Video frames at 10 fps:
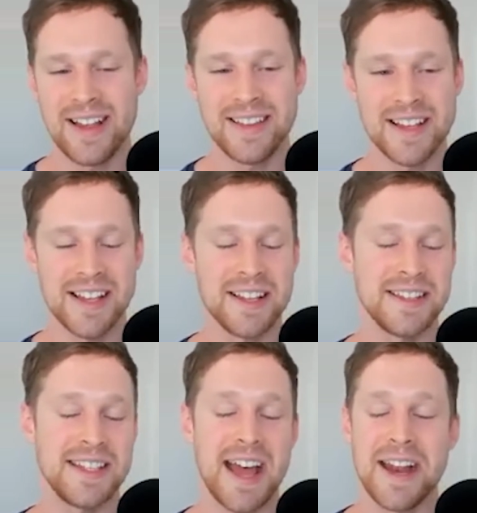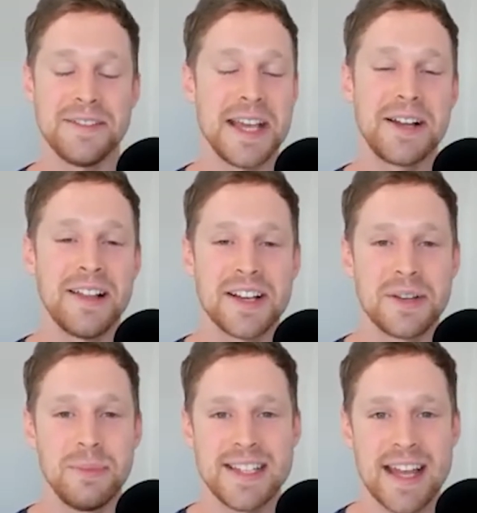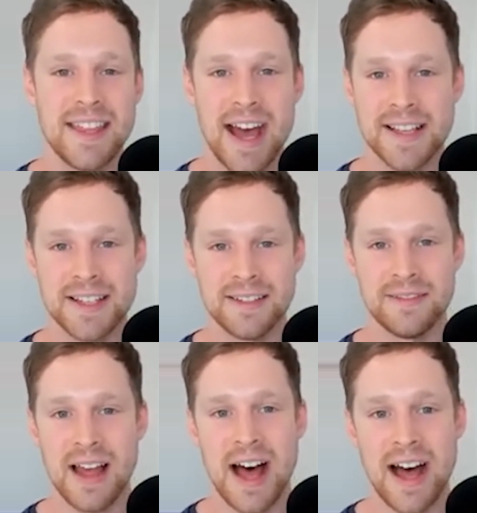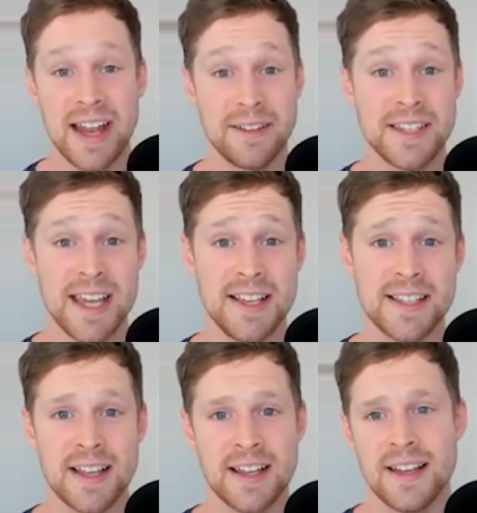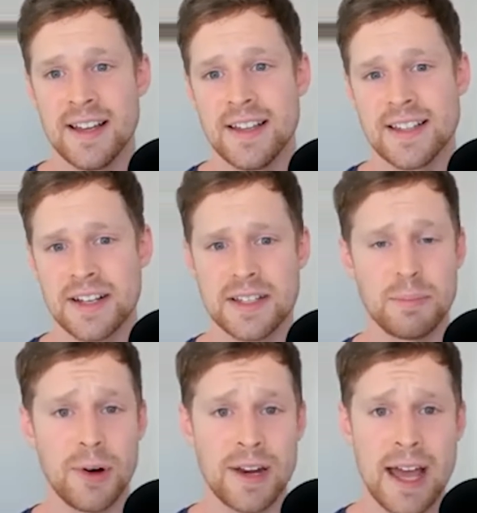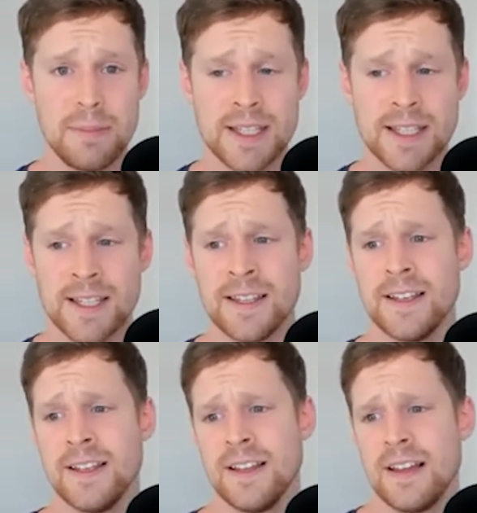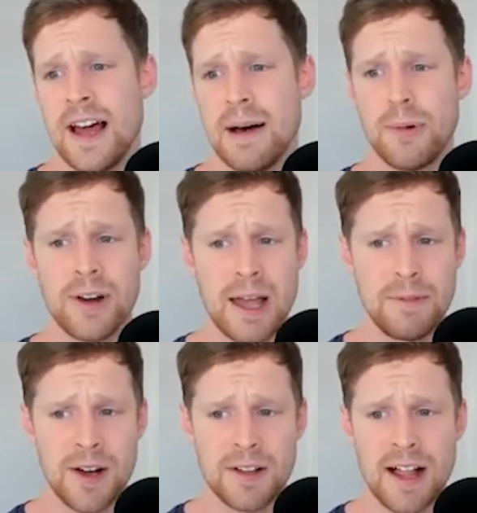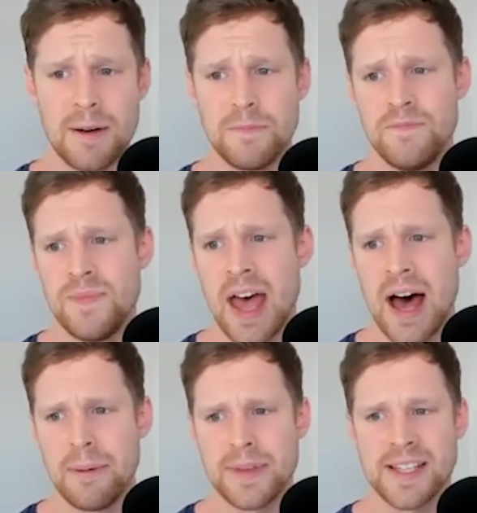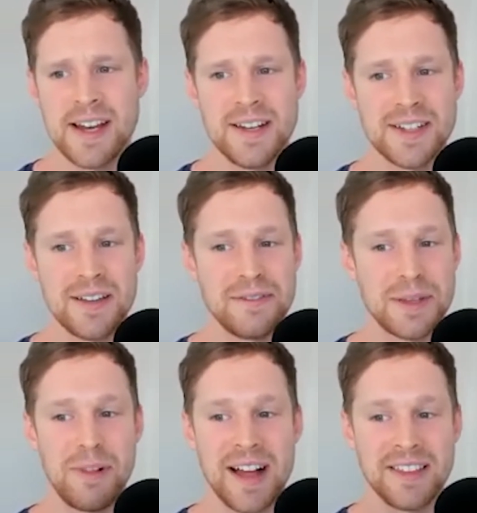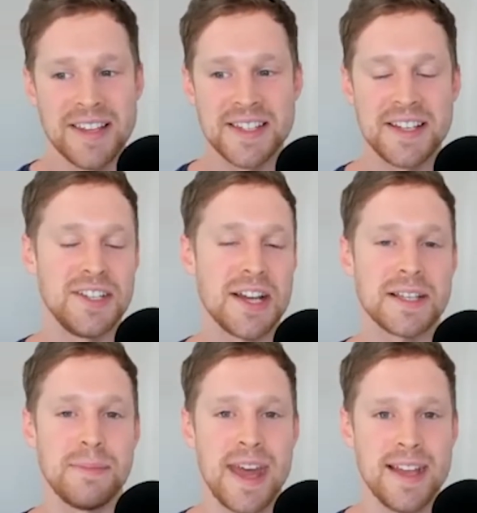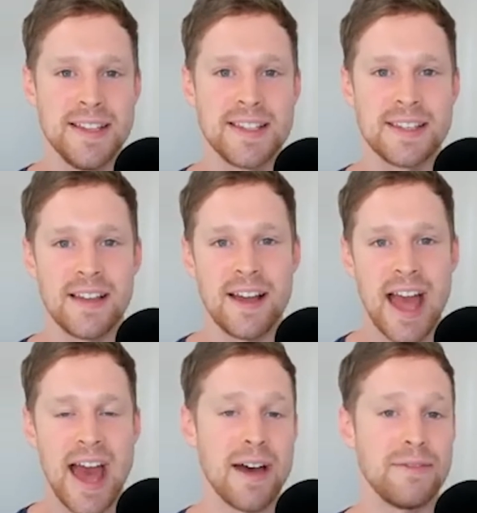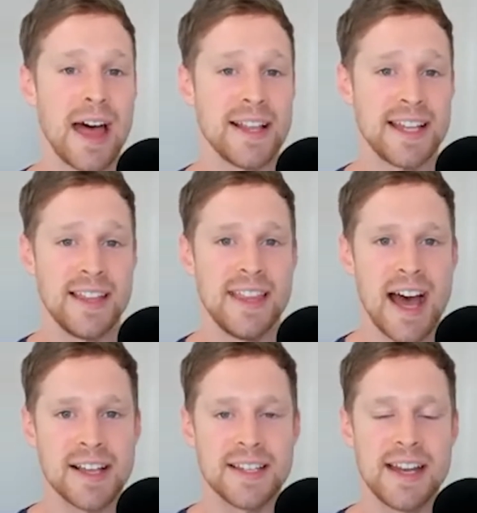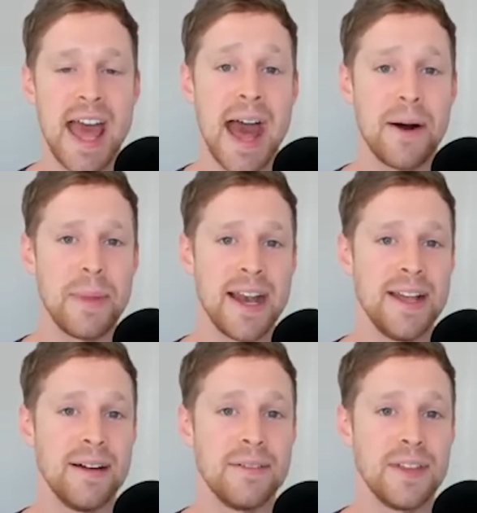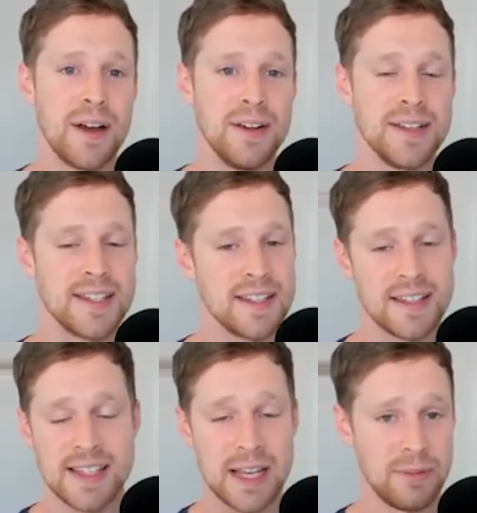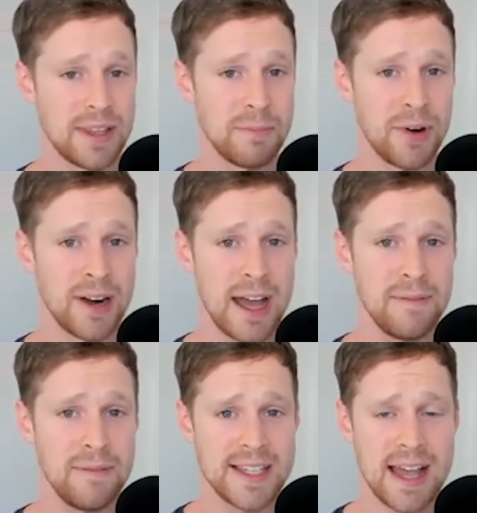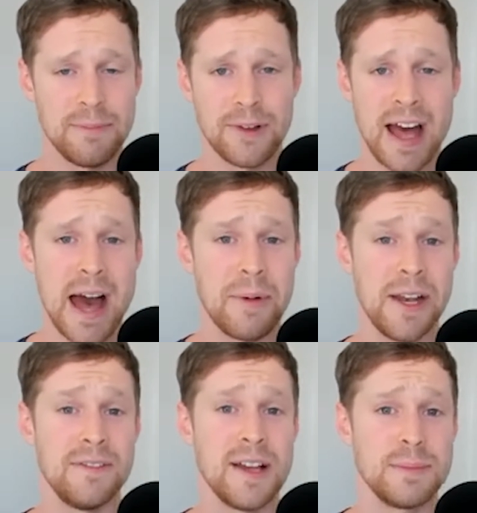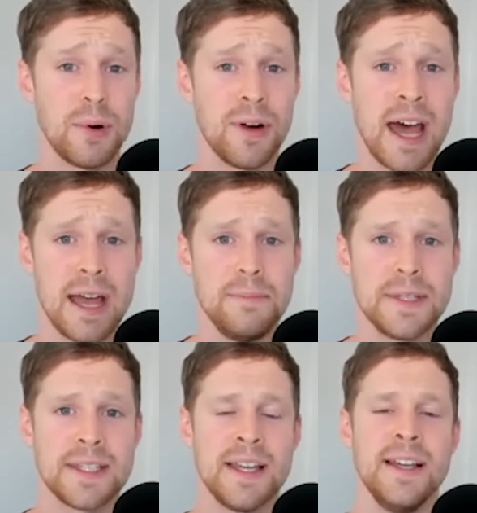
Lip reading: there's a NFT collection with 10,000 NFTs, such as Bored Apes, Bored Ape Yacht Club. Percentage of supply listed just means, okay, of that 10,000, how many of those, sticking with the Bored Ape example, how many of those Bored Apes